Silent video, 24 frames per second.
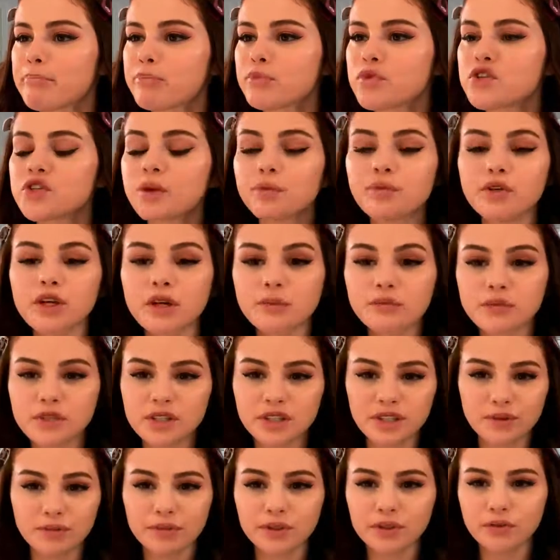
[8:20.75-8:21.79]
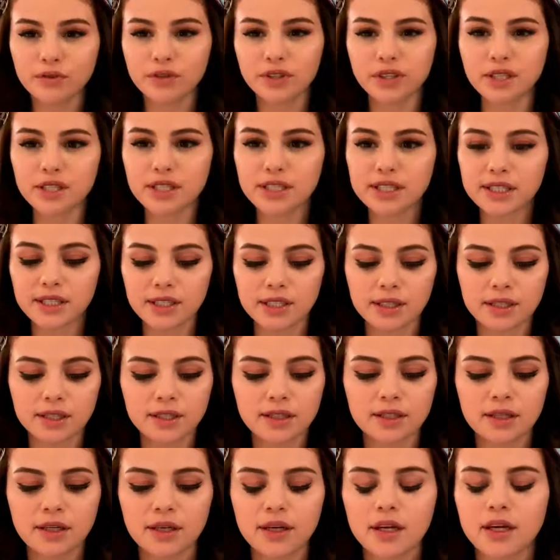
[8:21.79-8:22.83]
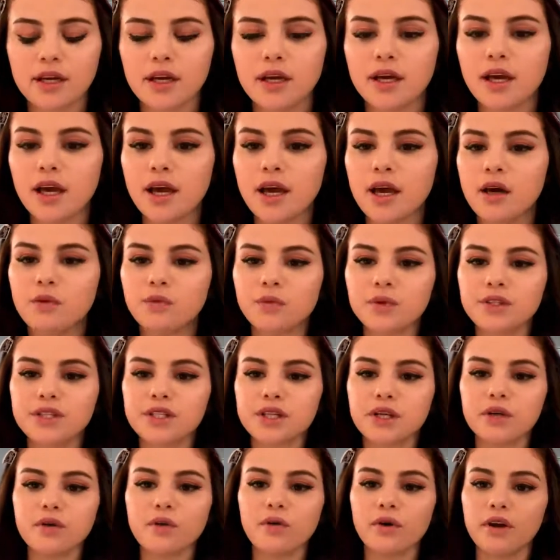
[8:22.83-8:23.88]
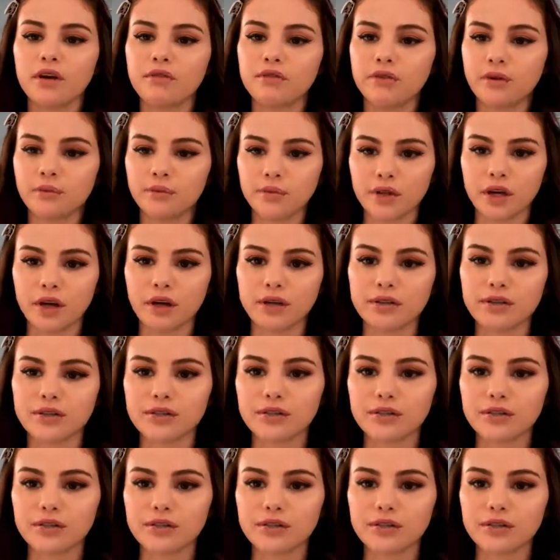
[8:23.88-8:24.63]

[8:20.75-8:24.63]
Sometimes it can be really sticky, and we stayed away from that.